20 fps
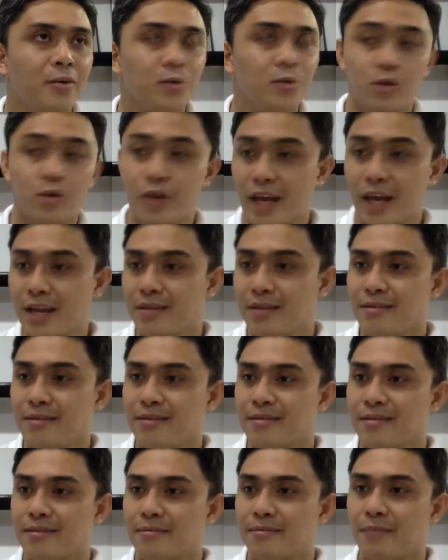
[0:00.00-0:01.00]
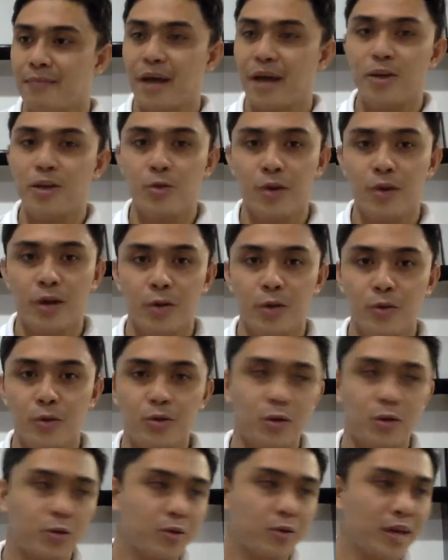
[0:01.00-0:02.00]
train my new recruits
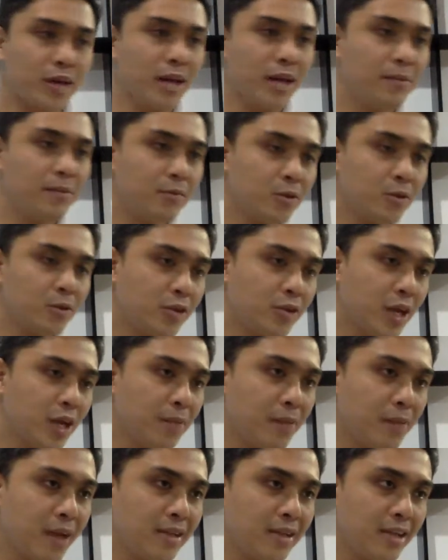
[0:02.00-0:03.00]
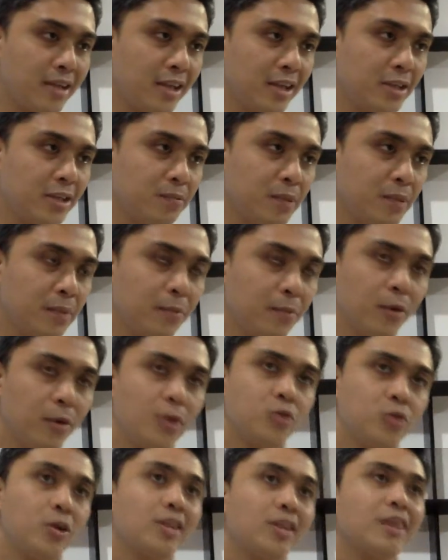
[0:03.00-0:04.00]
or to train my salespeople
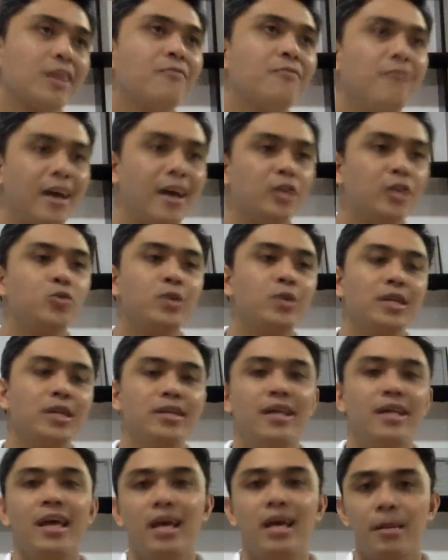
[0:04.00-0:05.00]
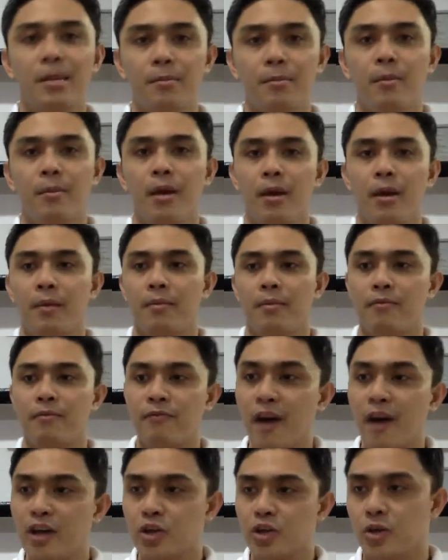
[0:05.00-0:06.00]
so that eventually they can
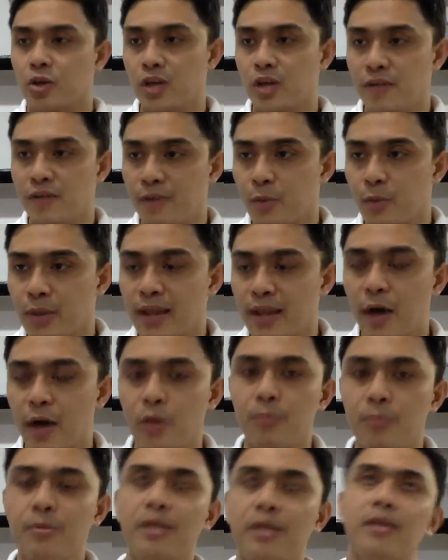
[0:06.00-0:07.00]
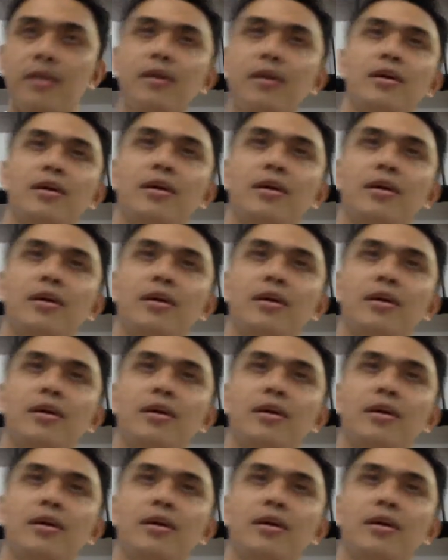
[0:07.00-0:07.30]
function even without me.